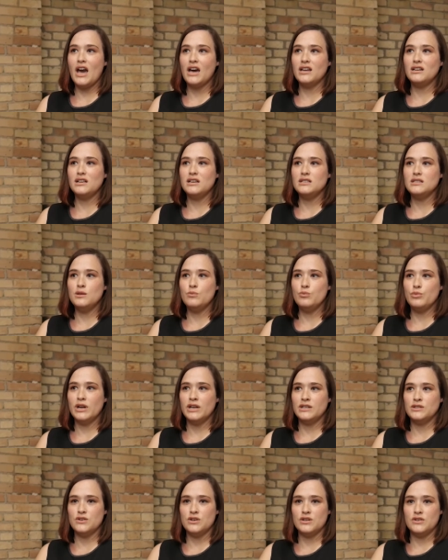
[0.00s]
Adolescent
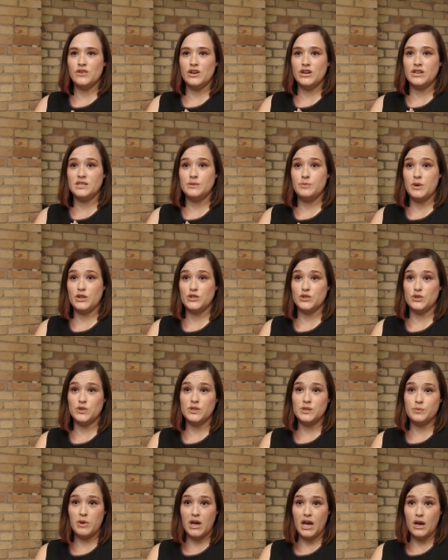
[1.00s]
brains are in a very special
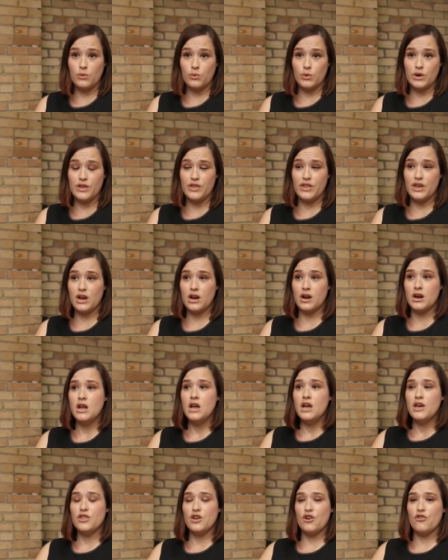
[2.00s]
spot where
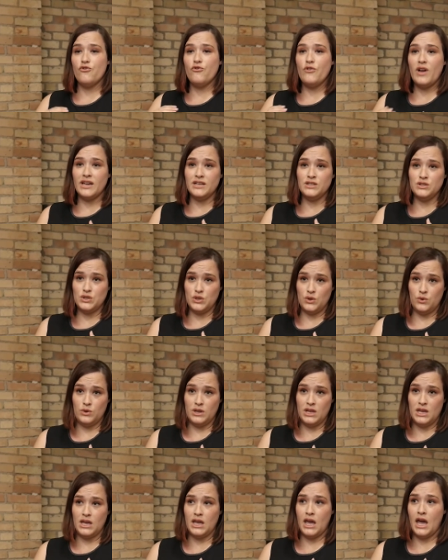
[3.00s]
they're
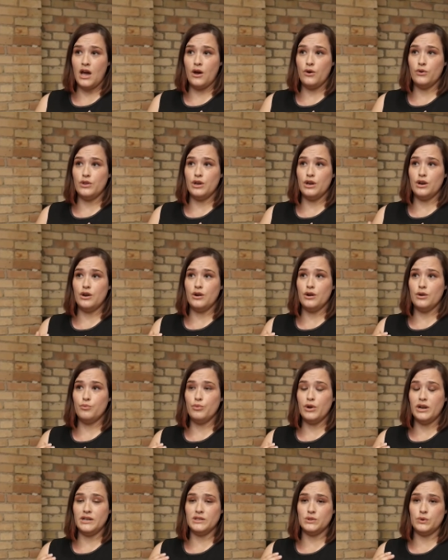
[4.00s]
fine-tuning how their
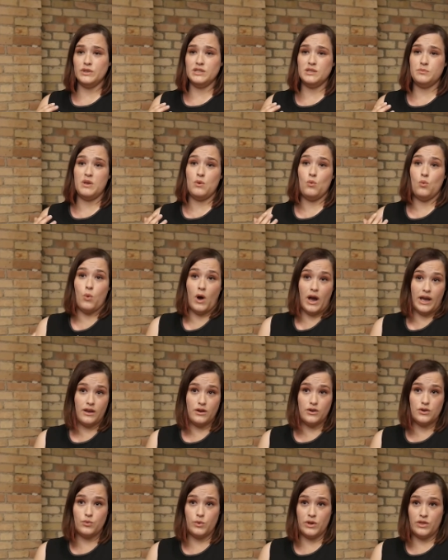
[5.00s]
brain is going to be
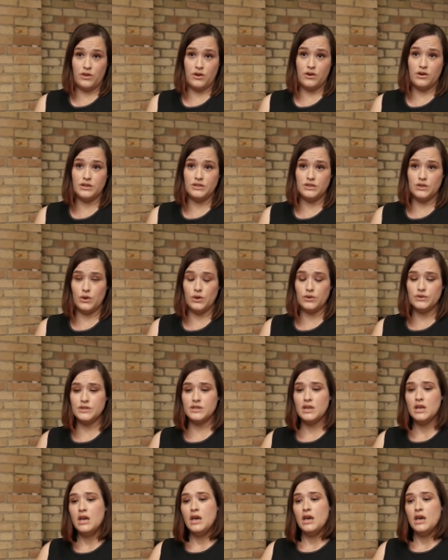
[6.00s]
wired when they're adults.